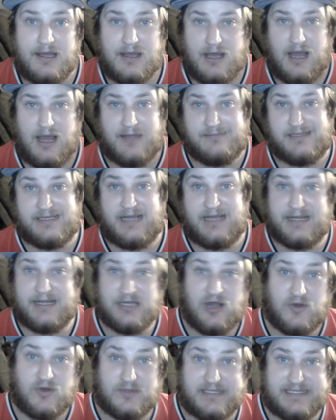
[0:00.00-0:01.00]
I mean, I
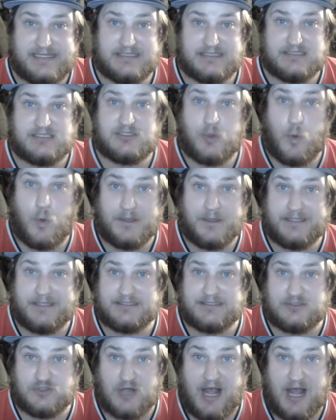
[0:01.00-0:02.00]
know his
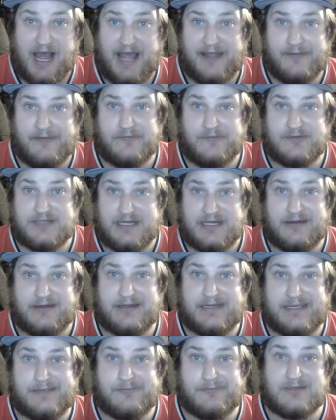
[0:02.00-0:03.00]
Toys Drive
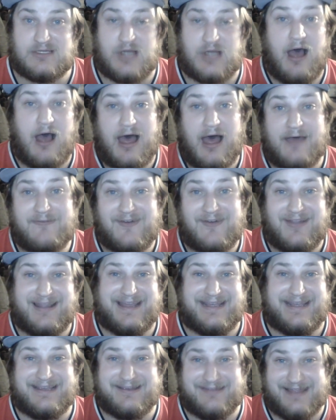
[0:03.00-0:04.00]
charity, which I'll have a
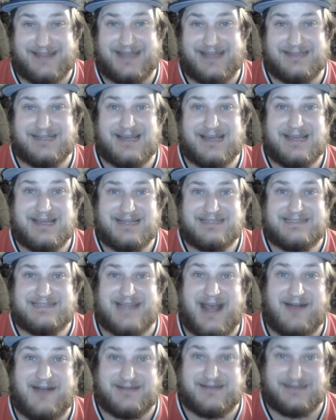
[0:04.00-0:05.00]
link of that
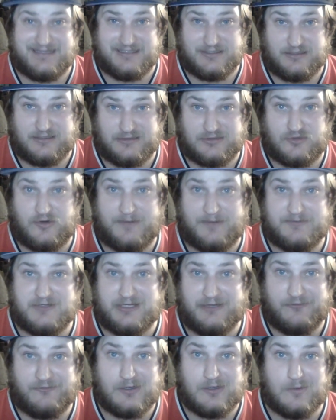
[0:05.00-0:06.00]
down in the description
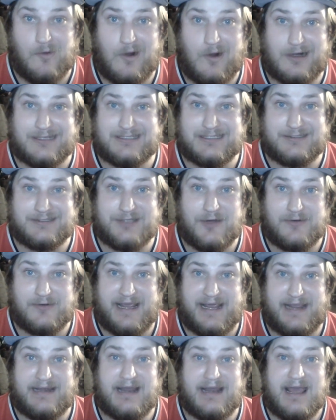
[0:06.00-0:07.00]
if you wanted to
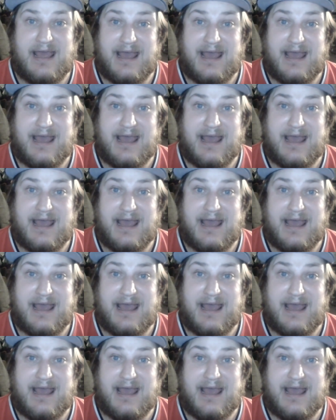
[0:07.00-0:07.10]
donate,